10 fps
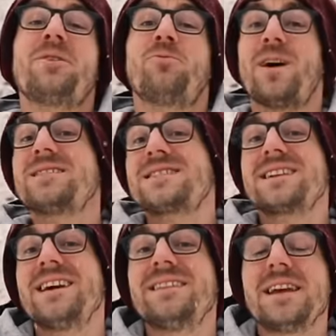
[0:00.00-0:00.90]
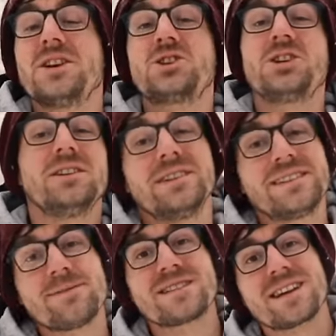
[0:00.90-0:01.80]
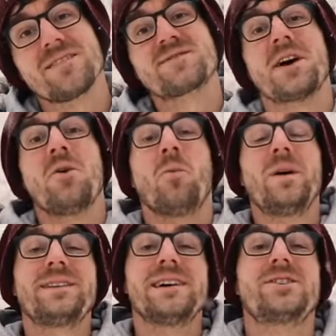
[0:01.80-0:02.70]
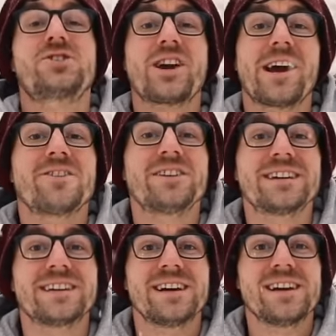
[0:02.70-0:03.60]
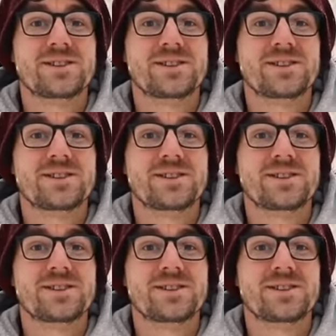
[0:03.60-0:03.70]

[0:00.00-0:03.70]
that once again, they shielded themselves with a charity.